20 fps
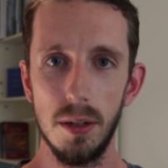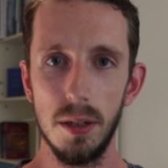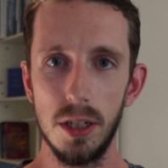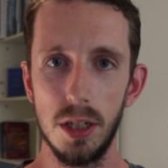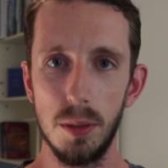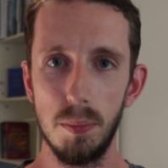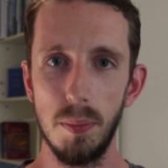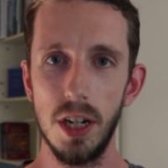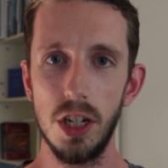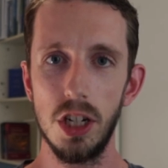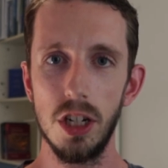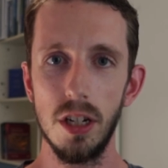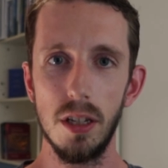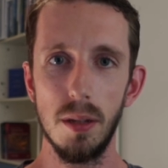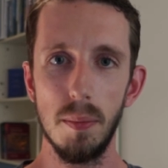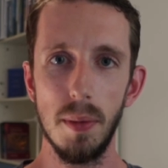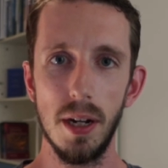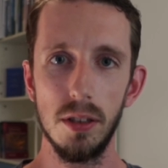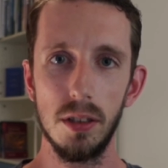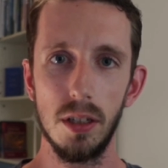as passionate
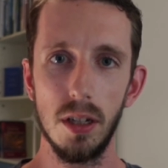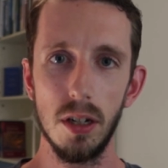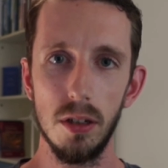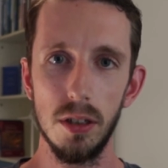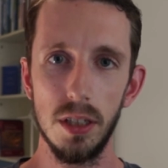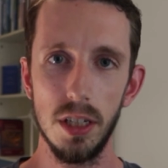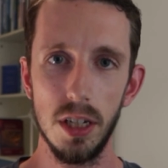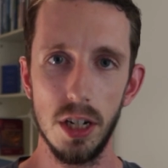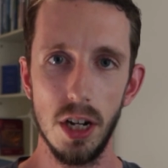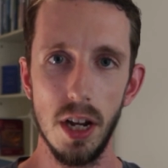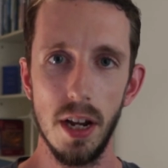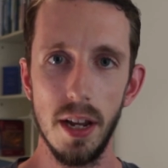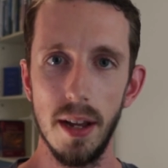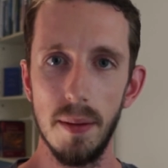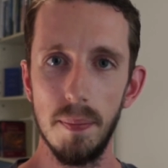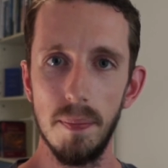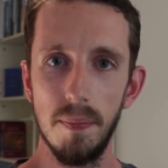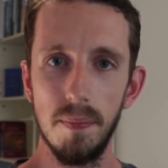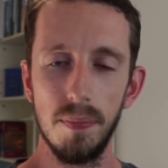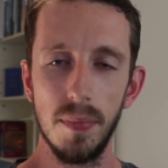about code as I
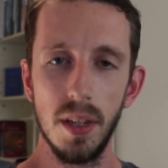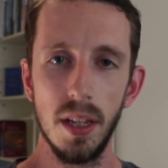am.